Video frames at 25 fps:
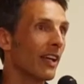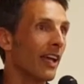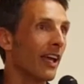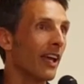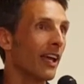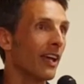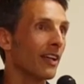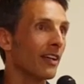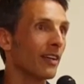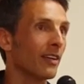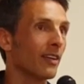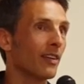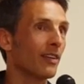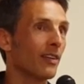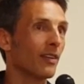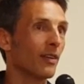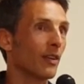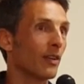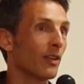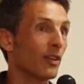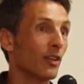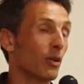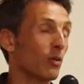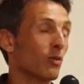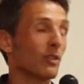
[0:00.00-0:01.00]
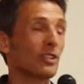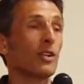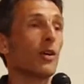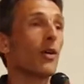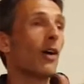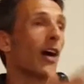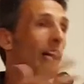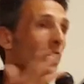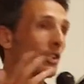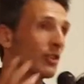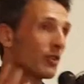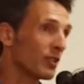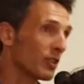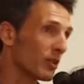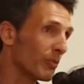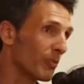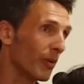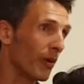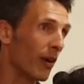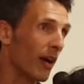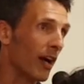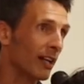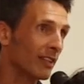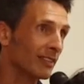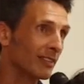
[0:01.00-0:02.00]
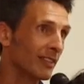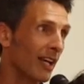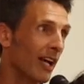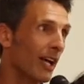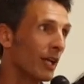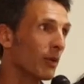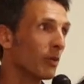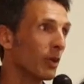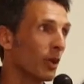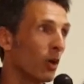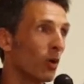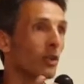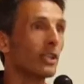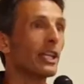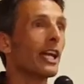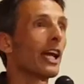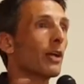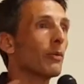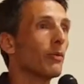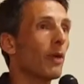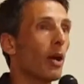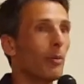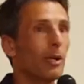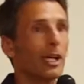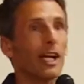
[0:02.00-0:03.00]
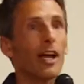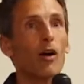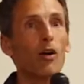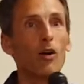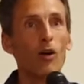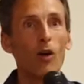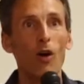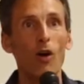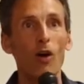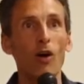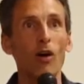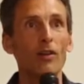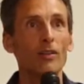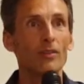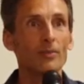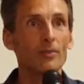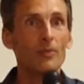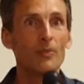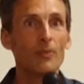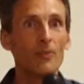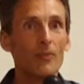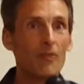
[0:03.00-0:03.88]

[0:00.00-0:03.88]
and there was no hydrogen peroxide. We only had rubbing alcohol.